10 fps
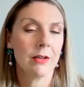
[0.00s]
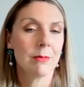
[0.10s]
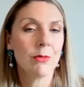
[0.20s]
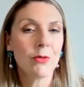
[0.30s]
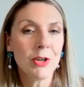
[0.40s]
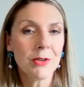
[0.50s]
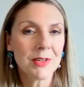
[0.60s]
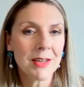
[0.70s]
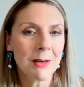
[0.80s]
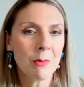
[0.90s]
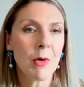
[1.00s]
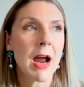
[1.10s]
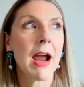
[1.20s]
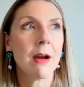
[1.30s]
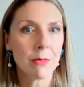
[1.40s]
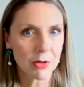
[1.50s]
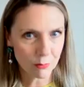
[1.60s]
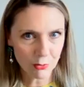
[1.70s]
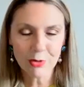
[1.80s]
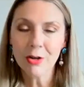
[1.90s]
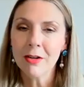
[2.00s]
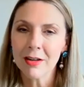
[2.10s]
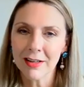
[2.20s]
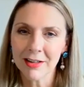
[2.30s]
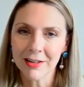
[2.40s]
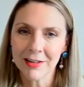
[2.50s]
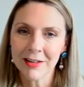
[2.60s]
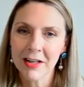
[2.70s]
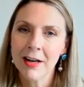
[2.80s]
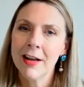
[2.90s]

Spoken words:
the more you see how much more you could learn.